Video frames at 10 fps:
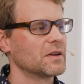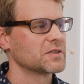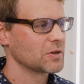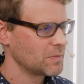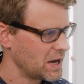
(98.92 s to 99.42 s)

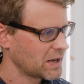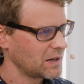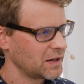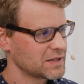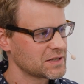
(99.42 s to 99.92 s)
So
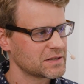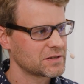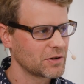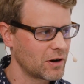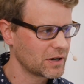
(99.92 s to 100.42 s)
Michael, let's
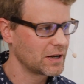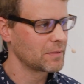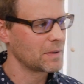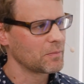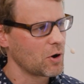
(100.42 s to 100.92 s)
talk a
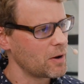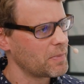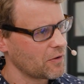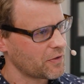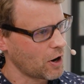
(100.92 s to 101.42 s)
little bit more
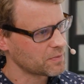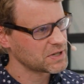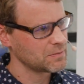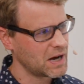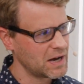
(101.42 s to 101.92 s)
about the
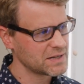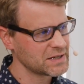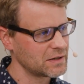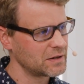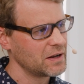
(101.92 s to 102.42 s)

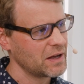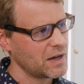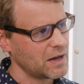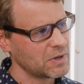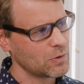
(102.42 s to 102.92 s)
optimizer.
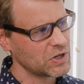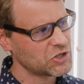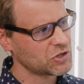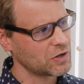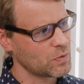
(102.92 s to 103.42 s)
I mean,
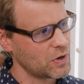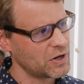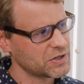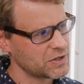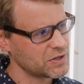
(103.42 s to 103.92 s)
which
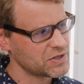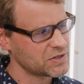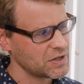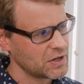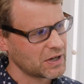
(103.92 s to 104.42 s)

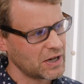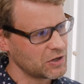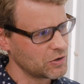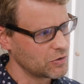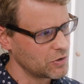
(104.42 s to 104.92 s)
converters
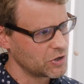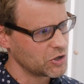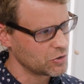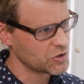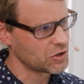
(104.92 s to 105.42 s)
can you
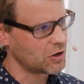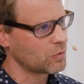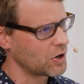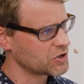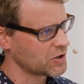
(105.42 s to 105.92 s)
use or
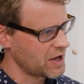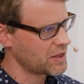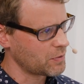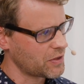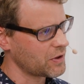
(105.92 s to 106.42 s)
work
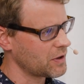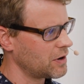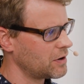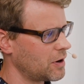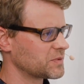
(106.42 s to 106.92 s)
together with
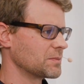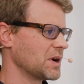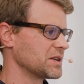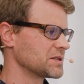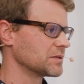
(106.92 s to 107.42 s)
your
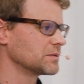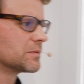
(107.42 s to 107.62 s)
optimizer?